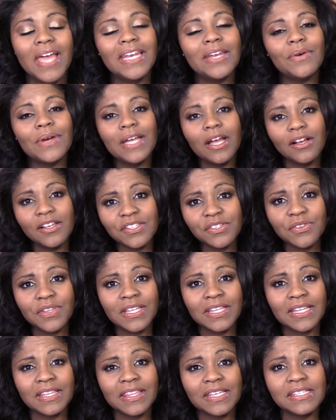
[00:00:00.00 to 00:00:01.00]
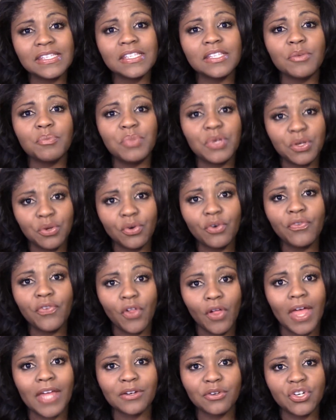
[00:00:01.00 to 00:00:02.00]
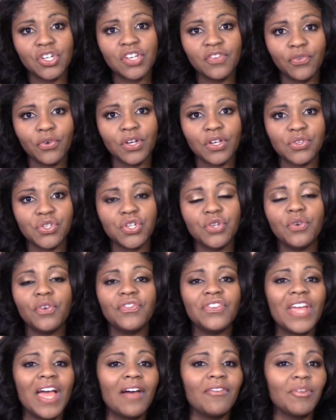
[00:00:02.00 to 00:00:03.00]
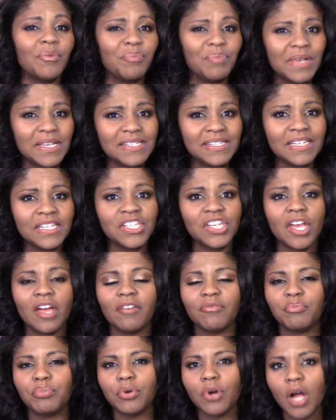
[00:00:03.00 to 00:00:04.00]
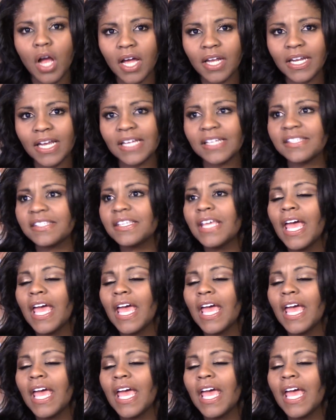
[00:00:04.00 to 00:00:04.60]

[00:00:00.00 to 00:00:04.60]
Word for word: Now, I also think that this is a beautiful energy for you too. If you have a business, you have products,